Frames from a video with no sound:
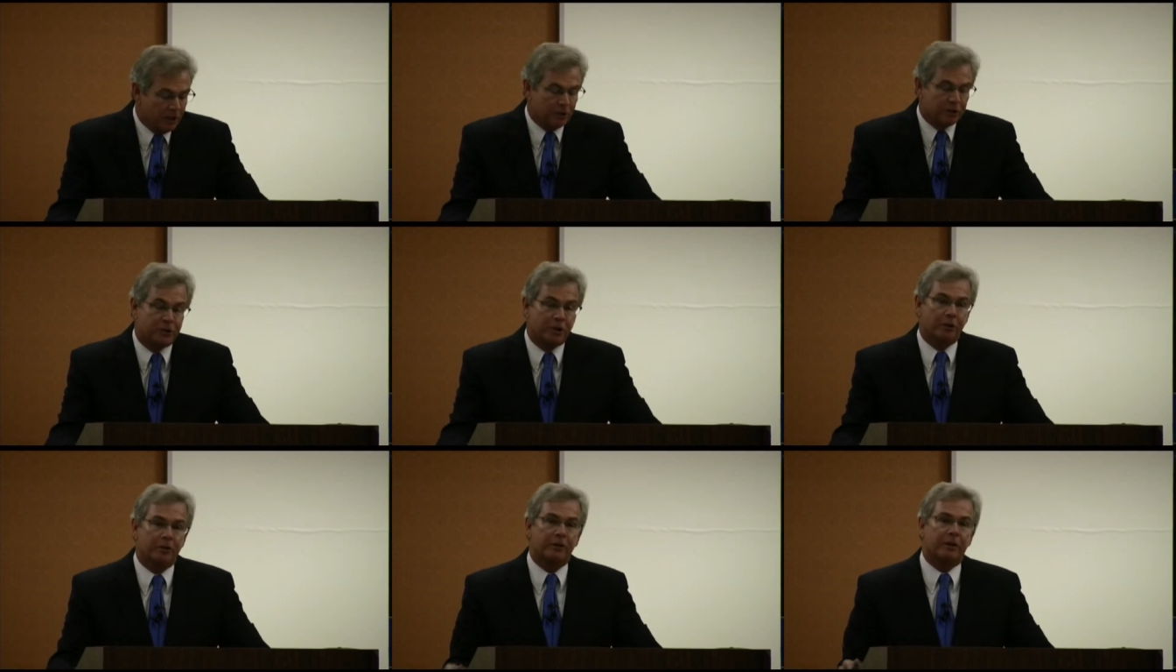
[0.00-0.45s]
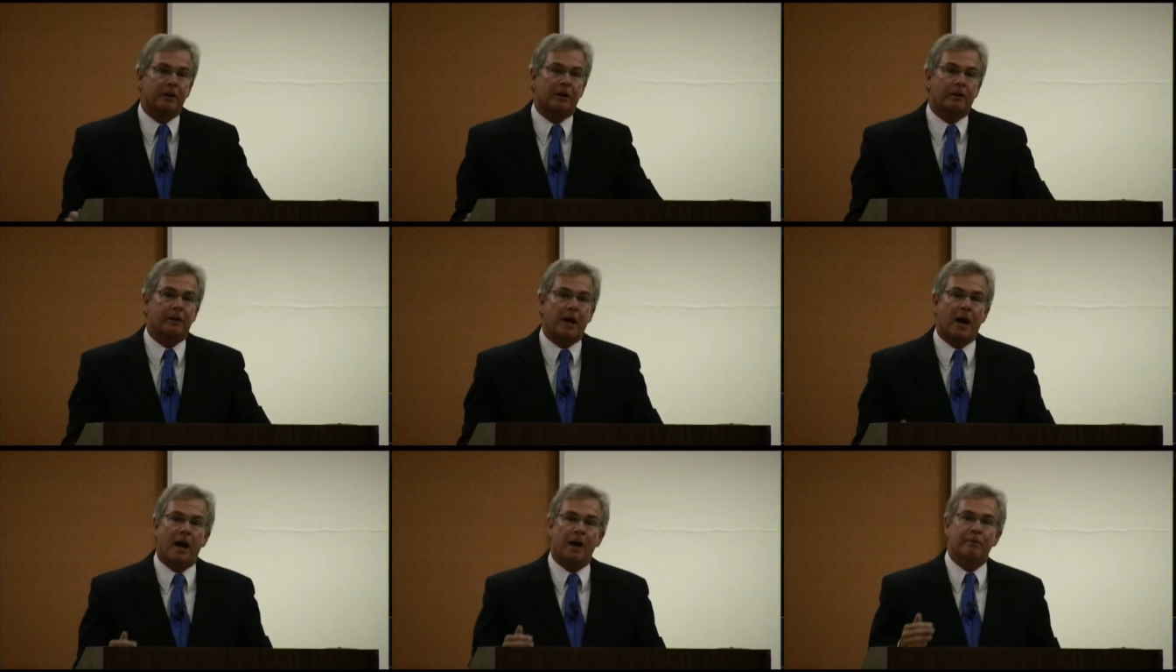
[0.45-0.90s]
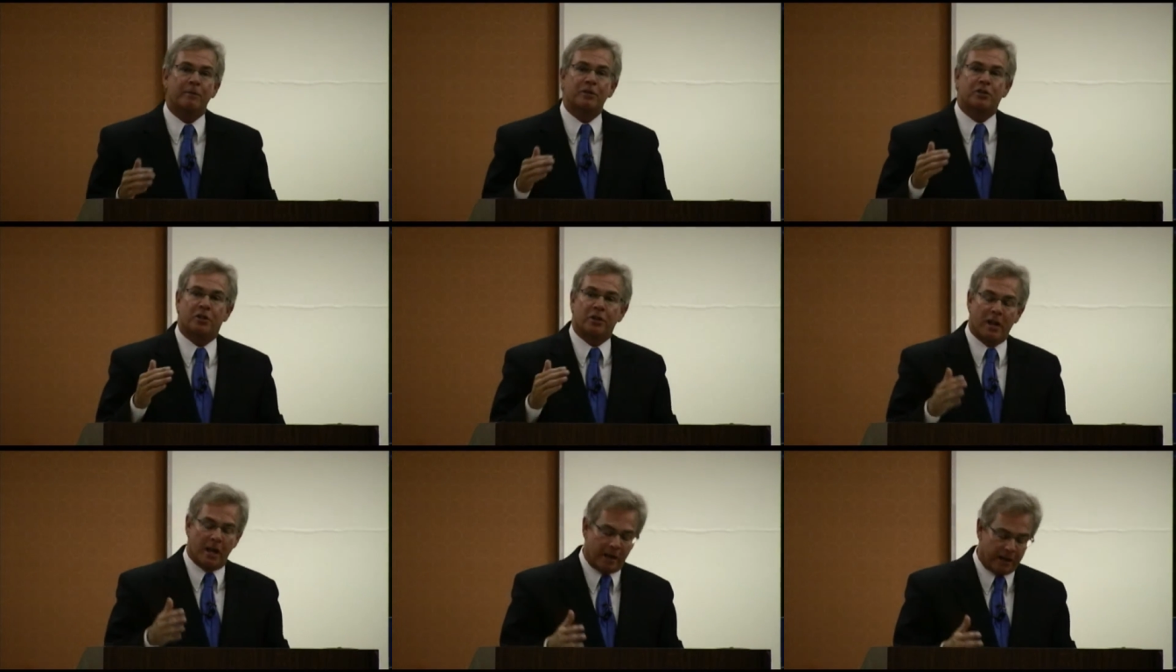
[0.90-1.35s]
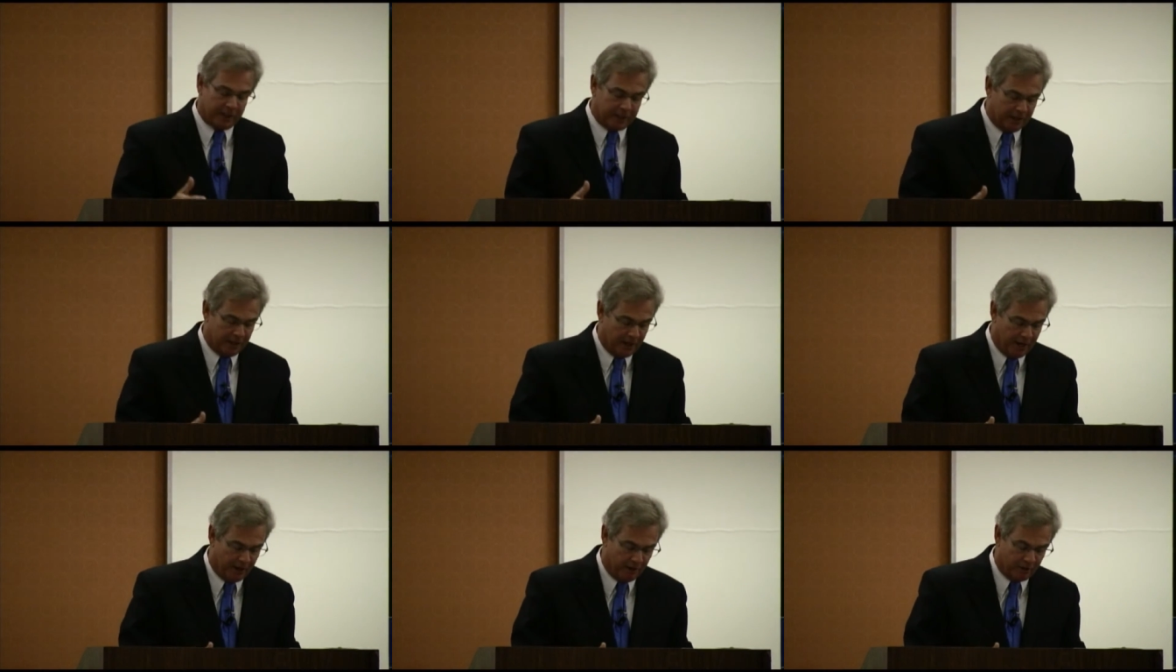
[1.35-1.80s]
Due to their common genetic
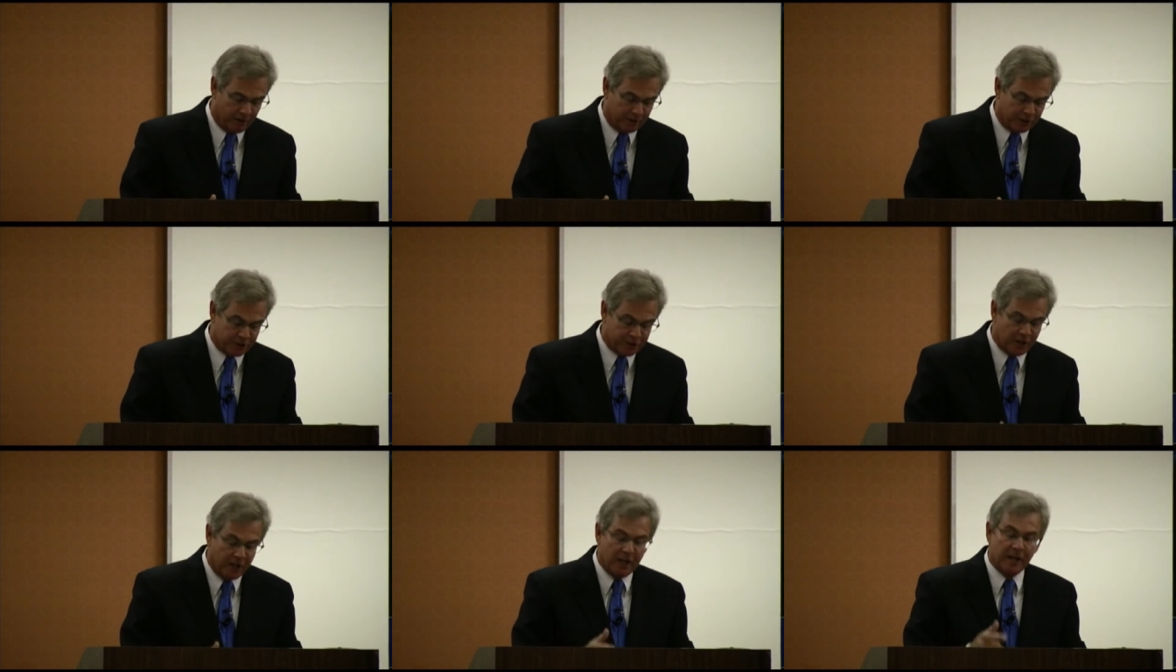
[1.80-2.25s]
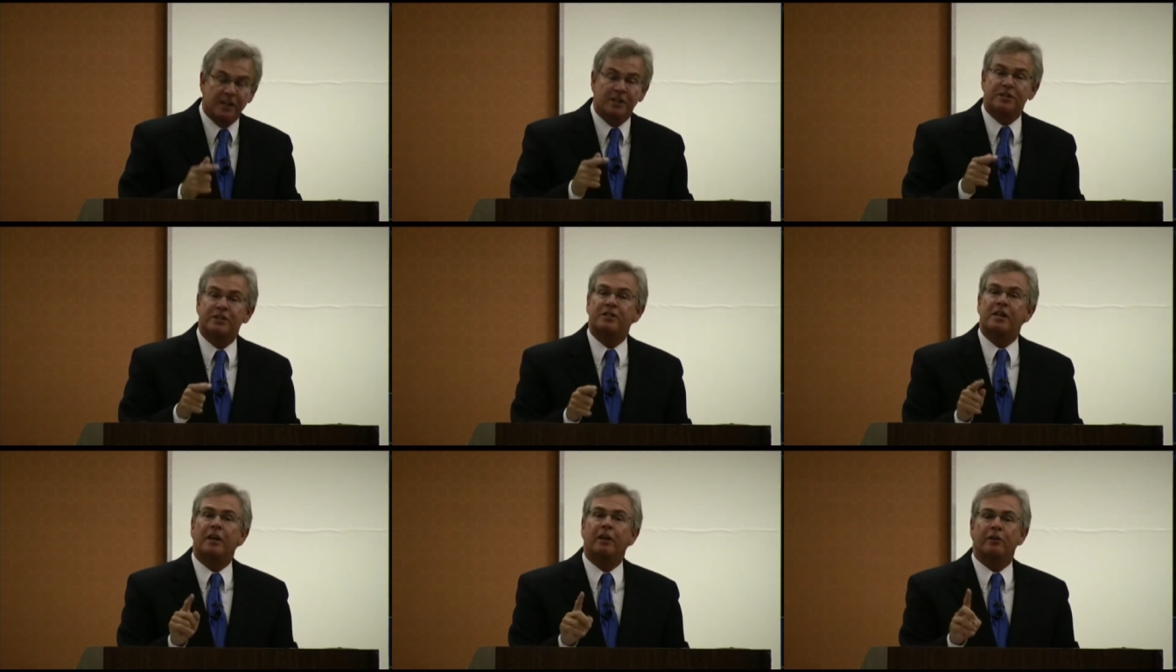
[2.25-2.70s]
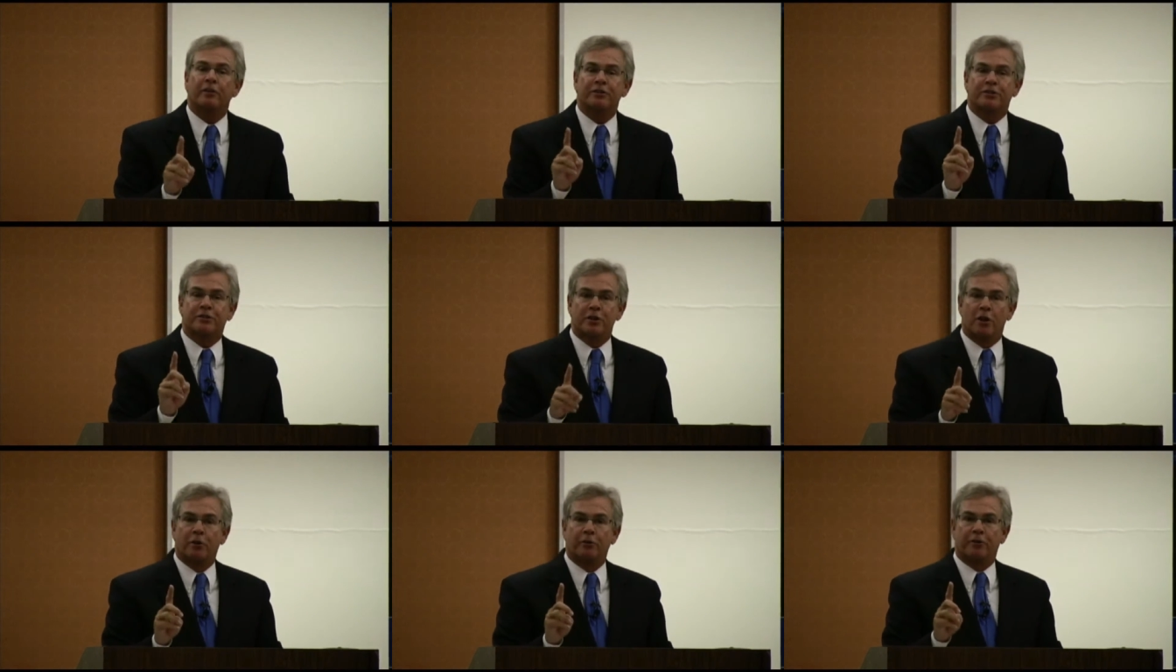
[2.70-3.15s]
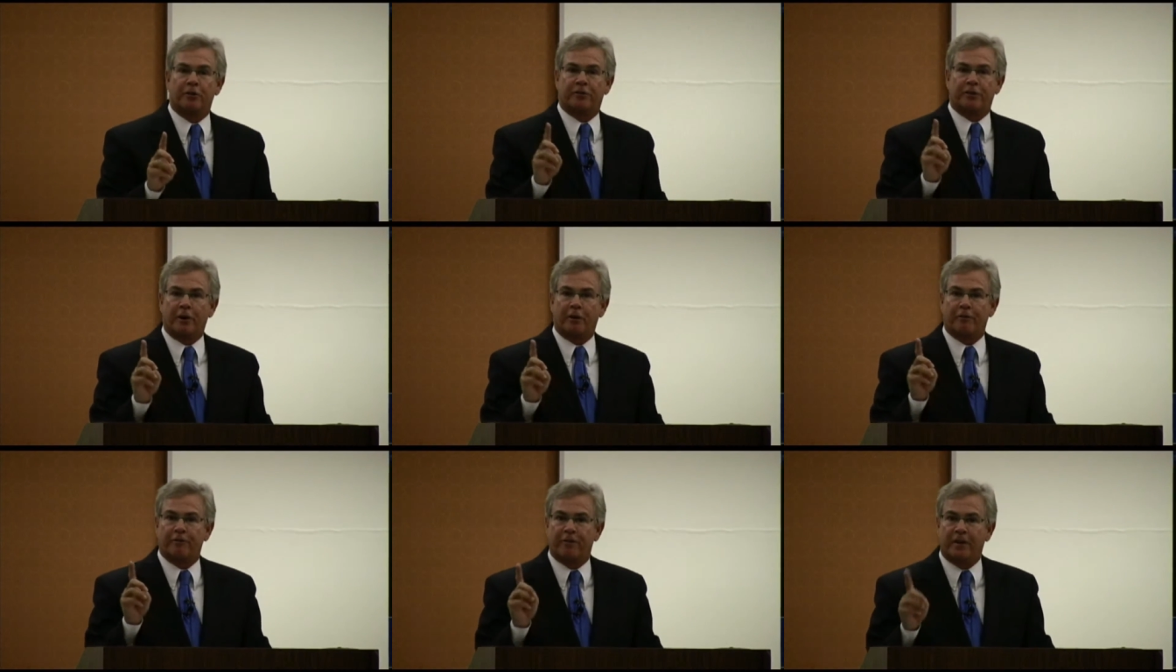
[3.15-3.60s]
inheritance, cells know that
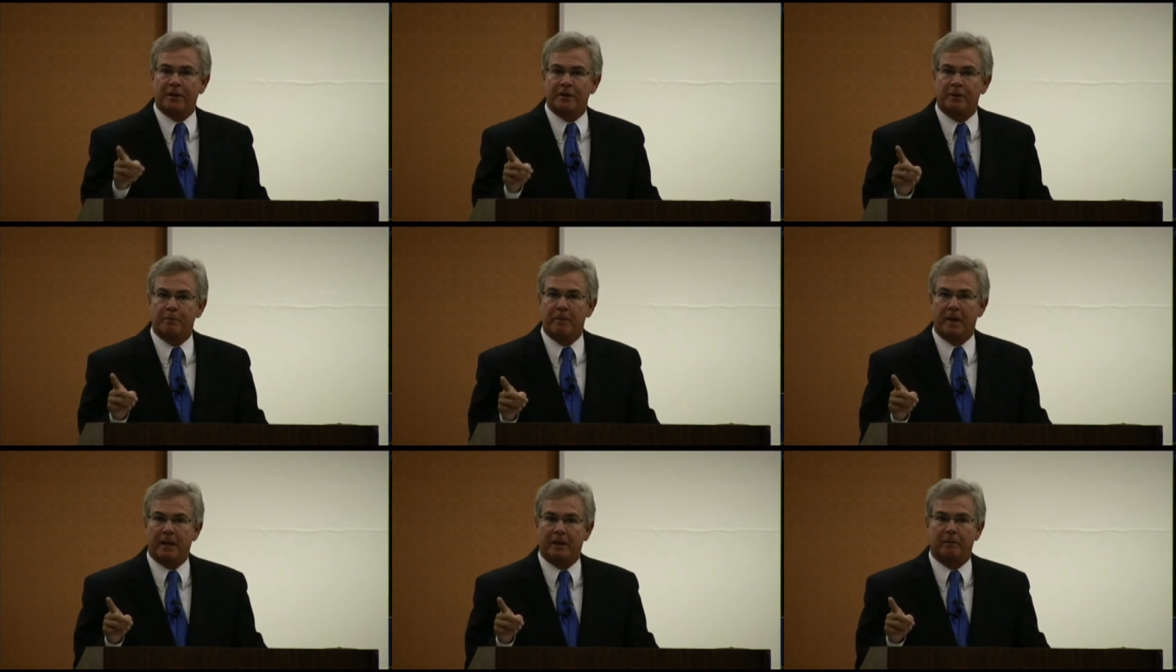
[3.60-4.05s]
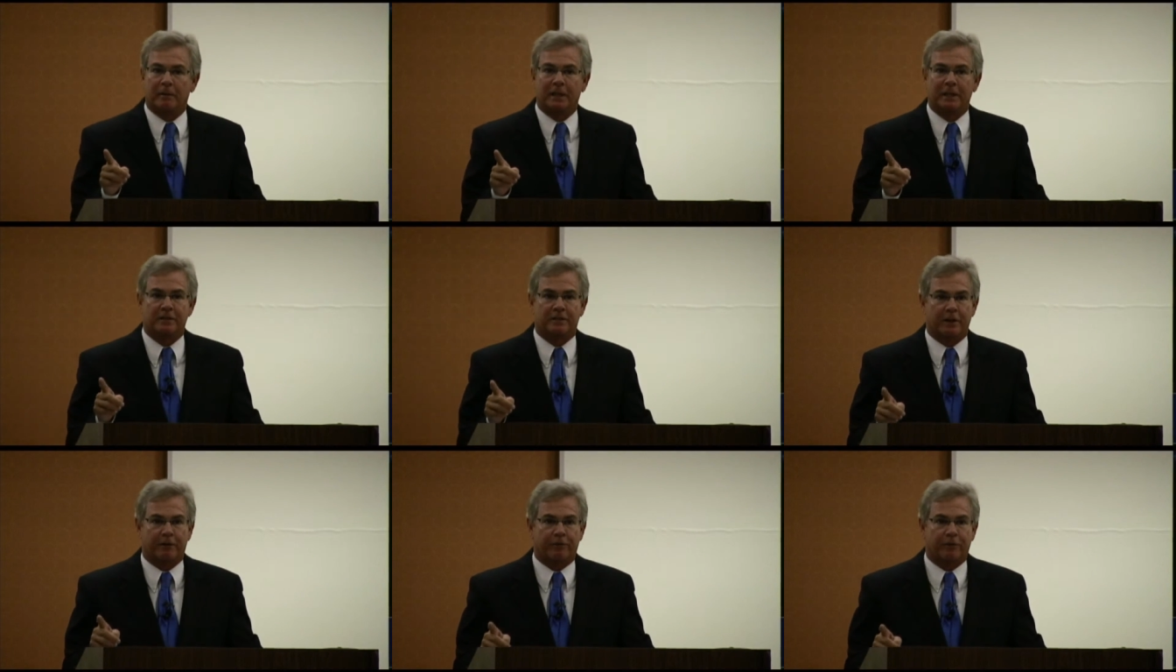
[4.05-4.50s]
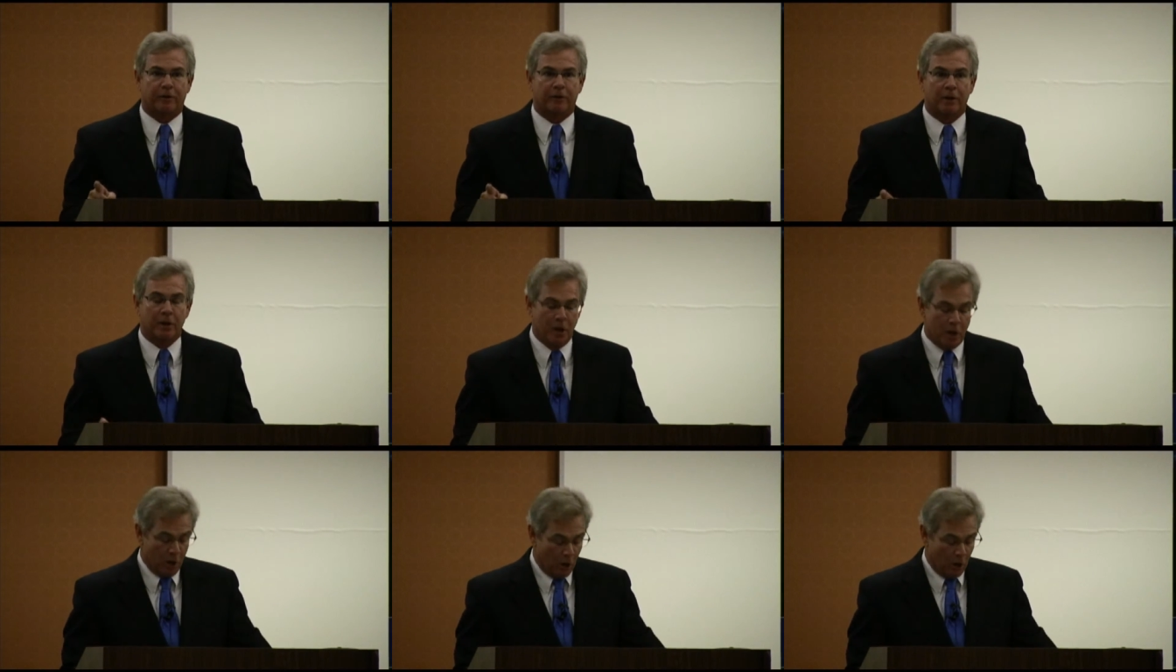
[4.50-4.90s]
they're fundamentally different.